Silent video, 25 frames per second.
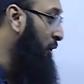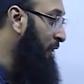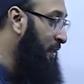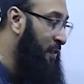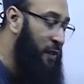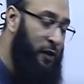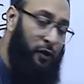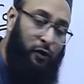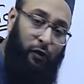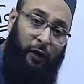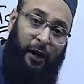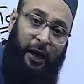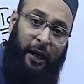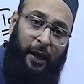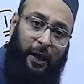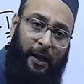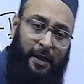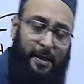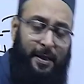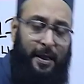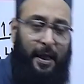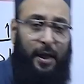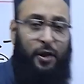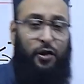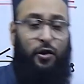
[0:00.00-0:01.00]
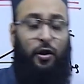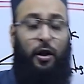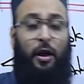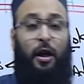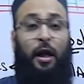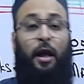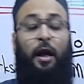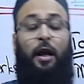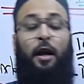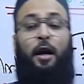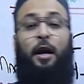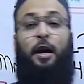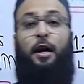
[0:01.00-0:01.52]
these 3 in section
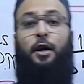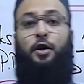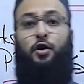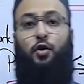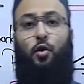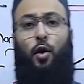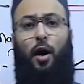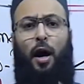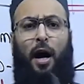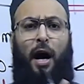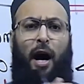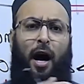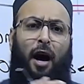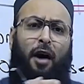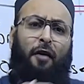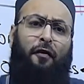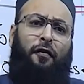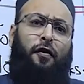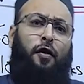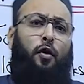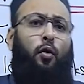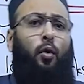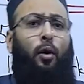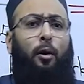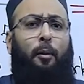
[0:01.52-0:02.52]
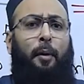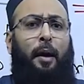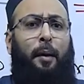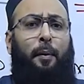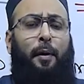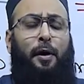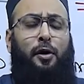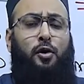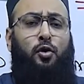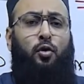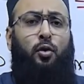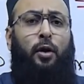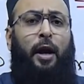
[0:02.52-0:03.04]
A. So half you will be
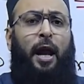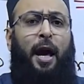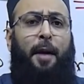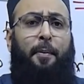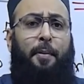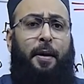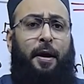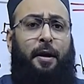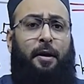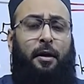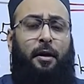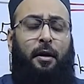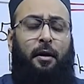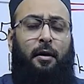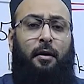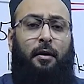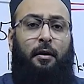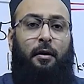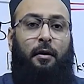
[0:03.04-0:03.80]
able to grab it.